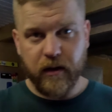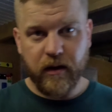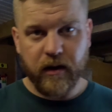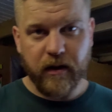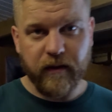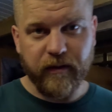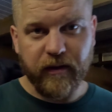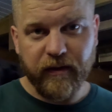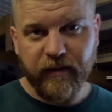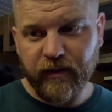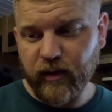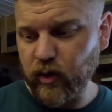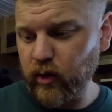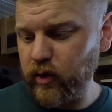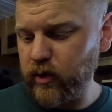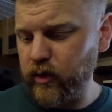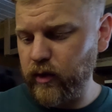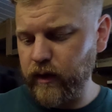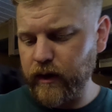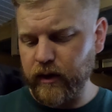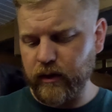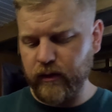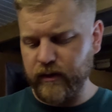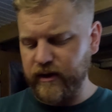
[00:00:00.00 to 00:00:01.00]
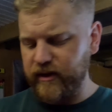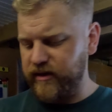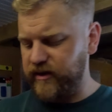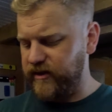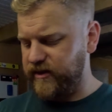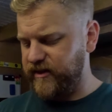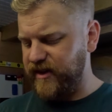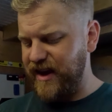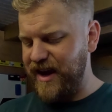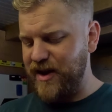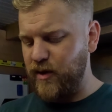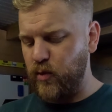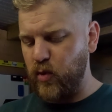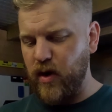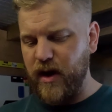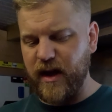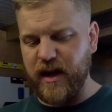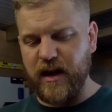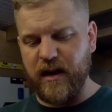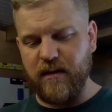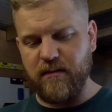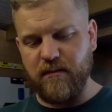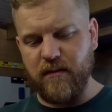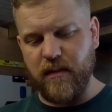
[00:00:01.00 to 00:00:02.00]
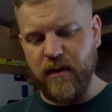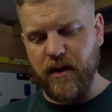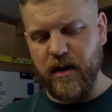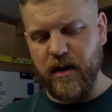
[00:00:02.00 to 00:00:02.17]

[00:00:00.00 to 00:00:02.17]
of your fork oil. This is 10 weight.